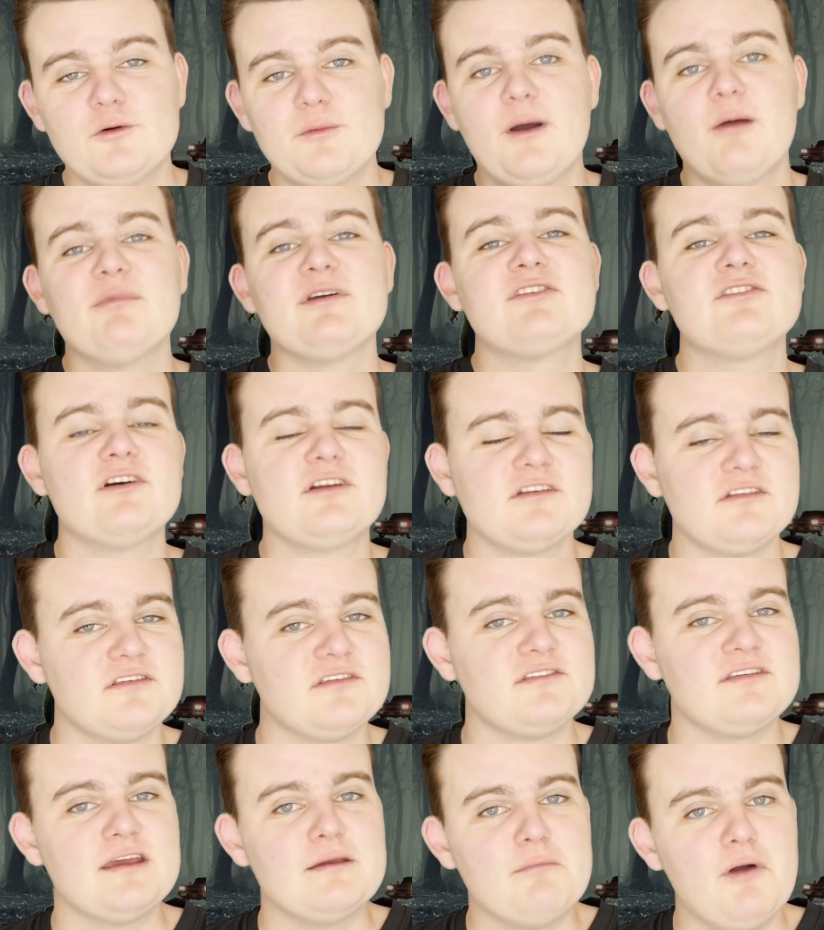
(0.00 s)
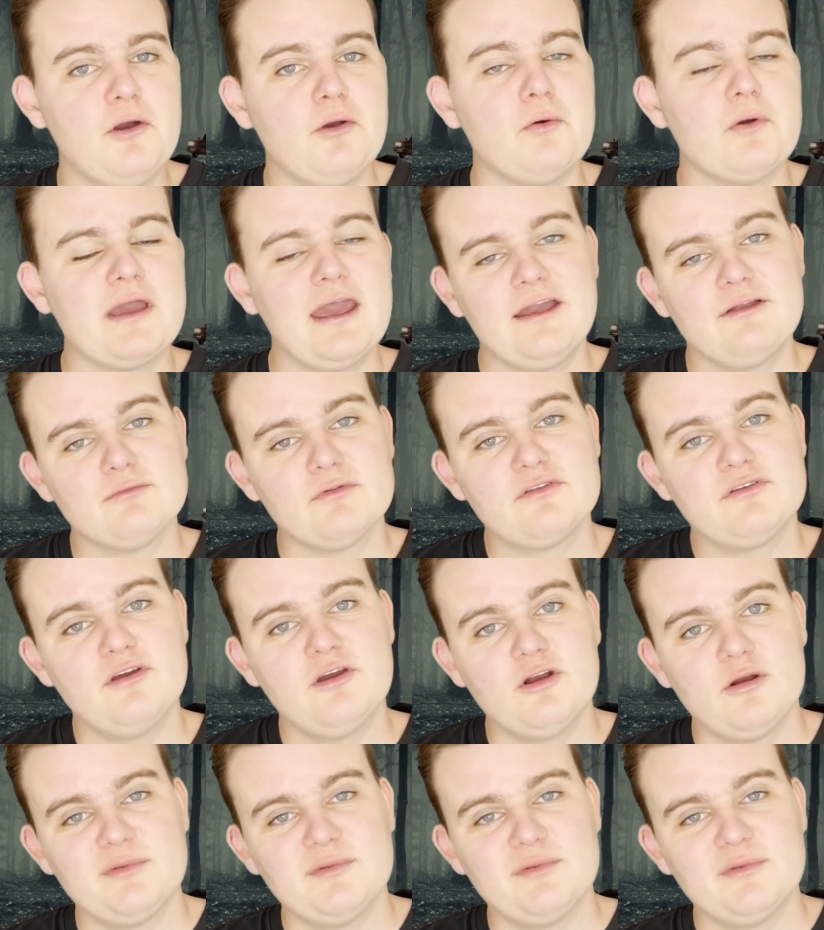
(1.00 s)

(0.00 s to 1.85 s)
I'm excited to see Michael Keaton return.